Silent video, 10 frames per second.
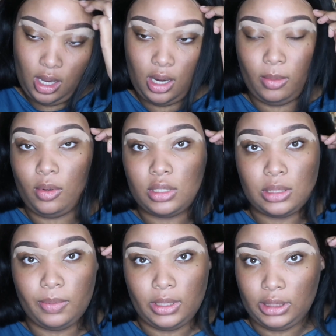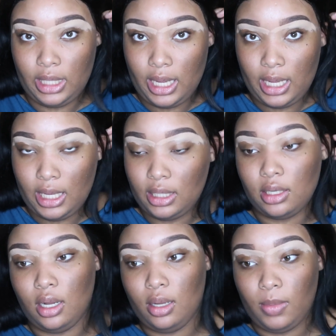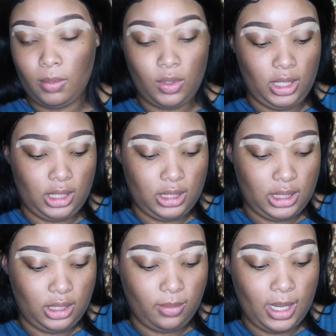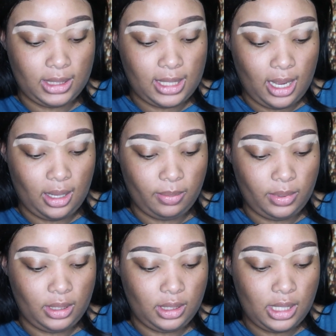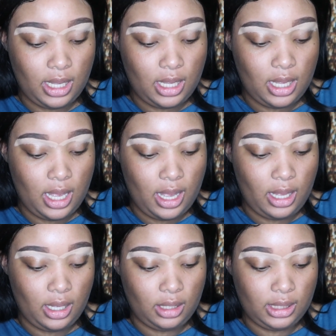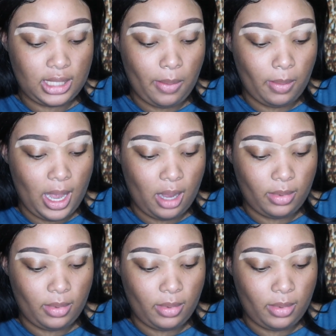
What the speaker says: and I'm going to put that. I'm gonna conceal my the top of my